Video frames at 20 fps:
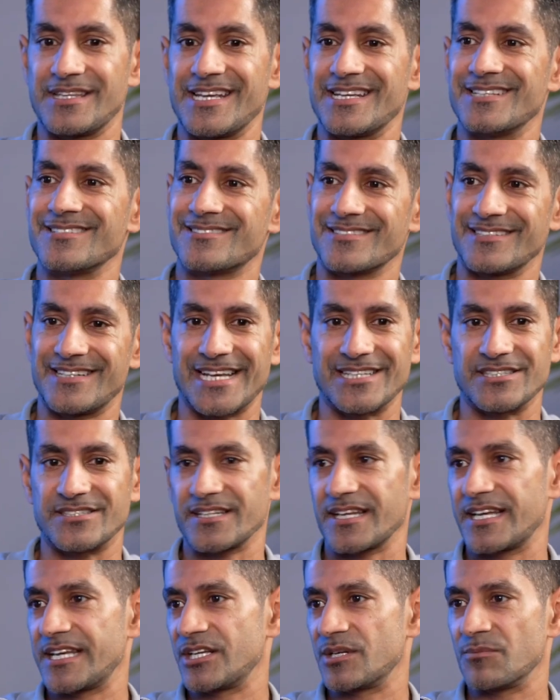
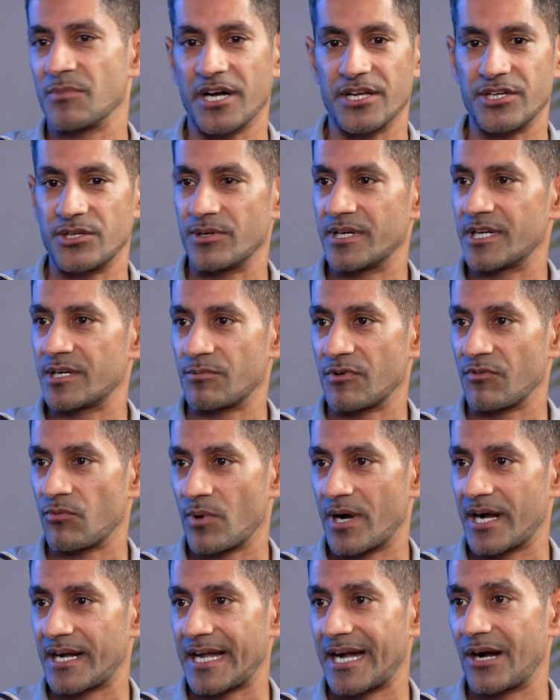incidentally you might do a little bit of
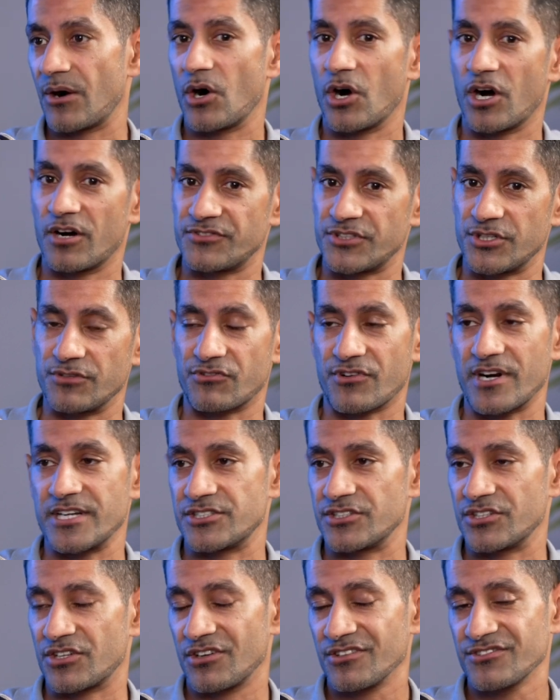workout after you've
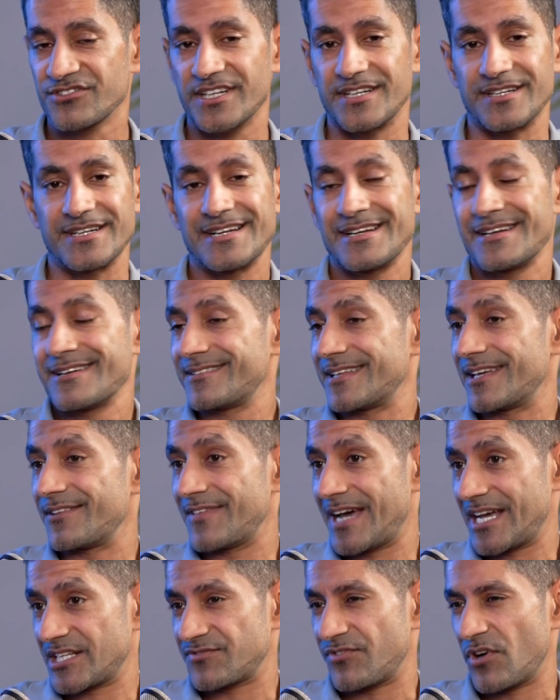created your content, then
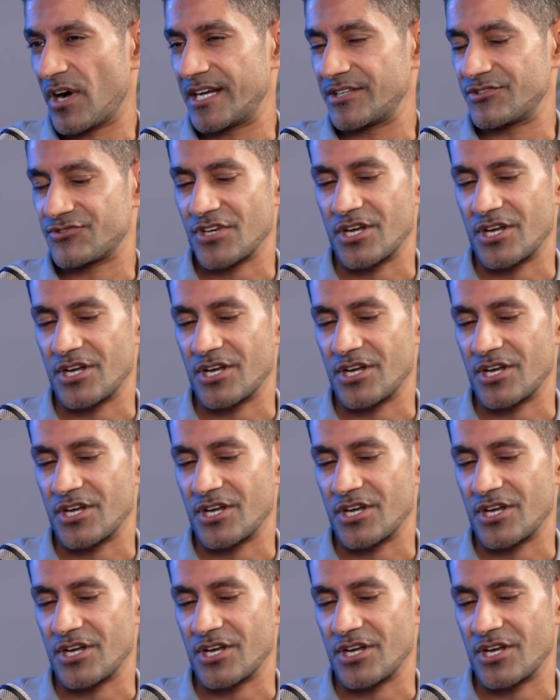that's fine.